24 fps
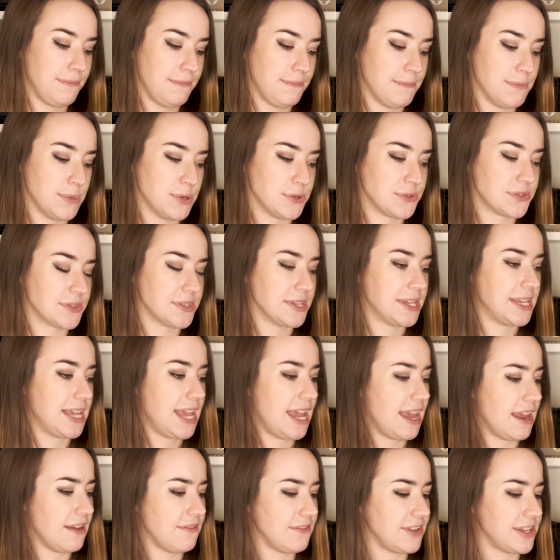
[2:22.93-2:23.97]
mostly
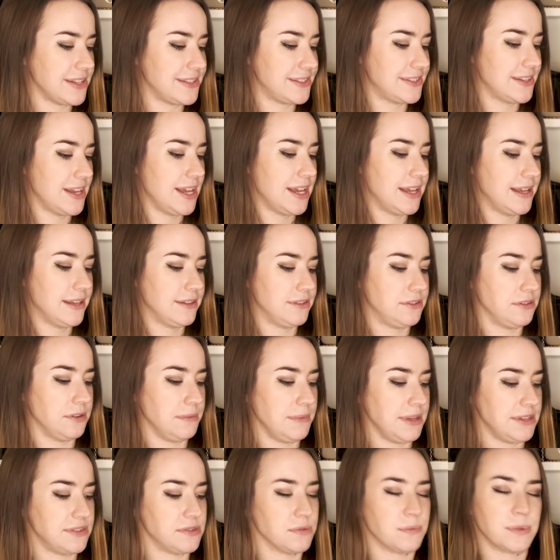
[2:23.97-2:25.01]
canvas, so it
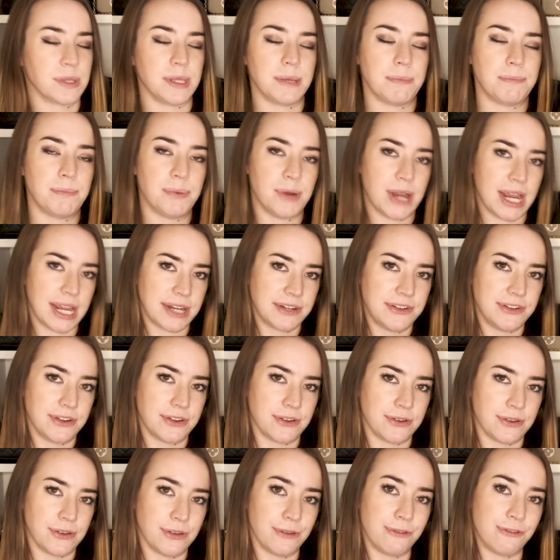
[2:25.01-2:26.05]
makes it really
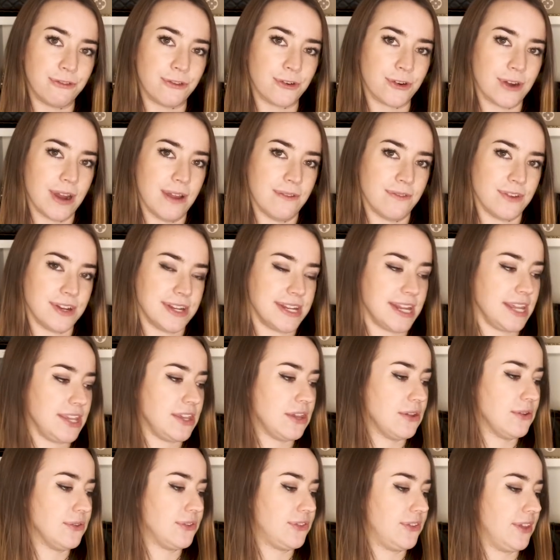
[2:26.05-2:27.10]
practical for everyday
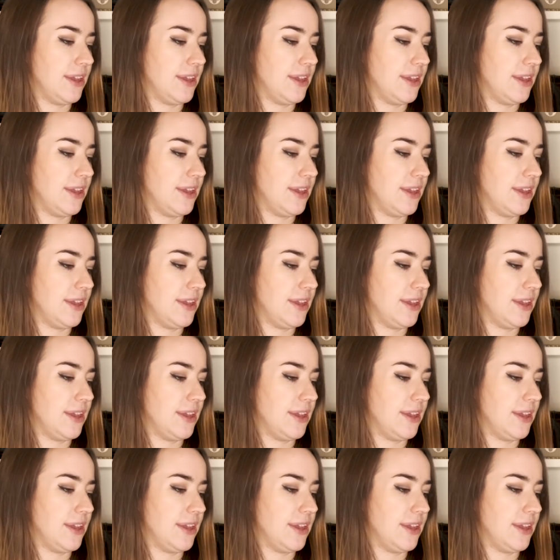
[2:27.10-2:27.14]
use.